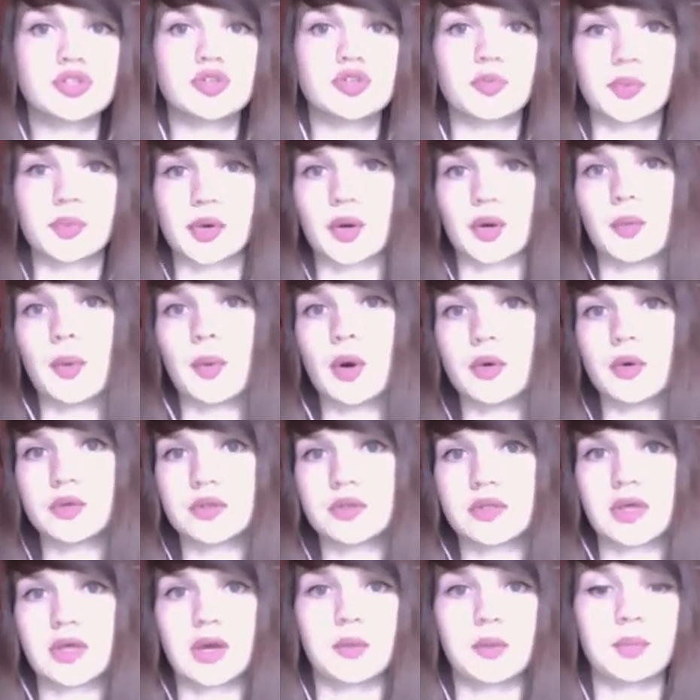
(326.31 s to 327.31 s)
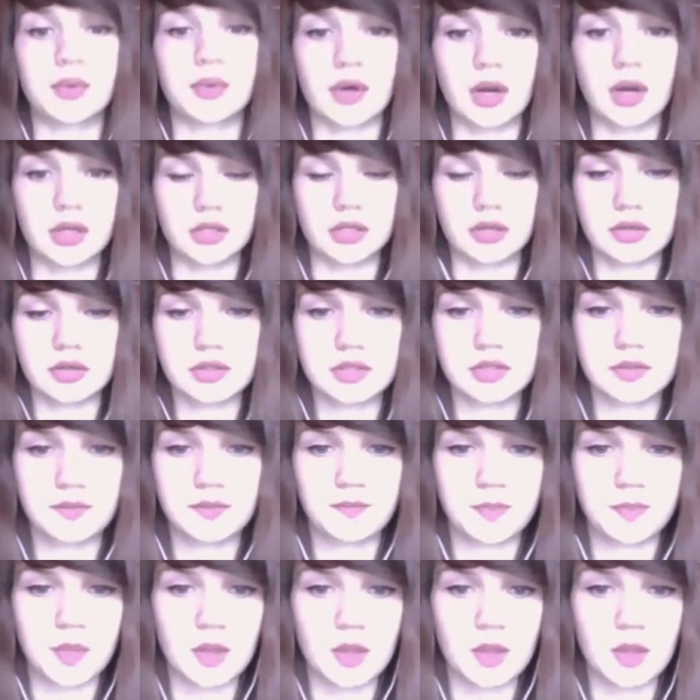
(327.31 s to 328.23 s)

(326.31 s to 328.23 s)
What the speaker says: to promote their products.